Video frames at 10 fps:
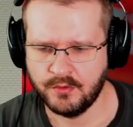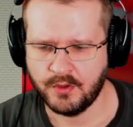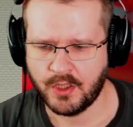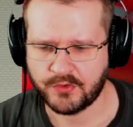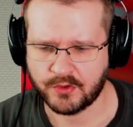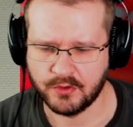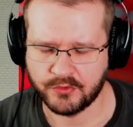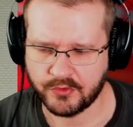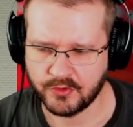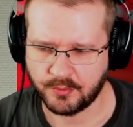has a
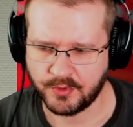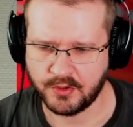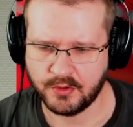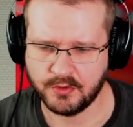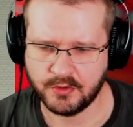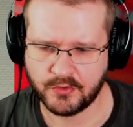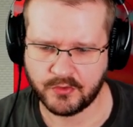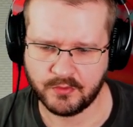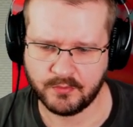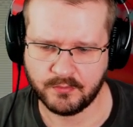closest to the pin contest,
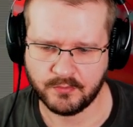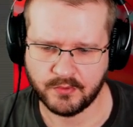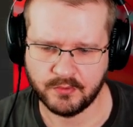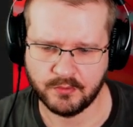2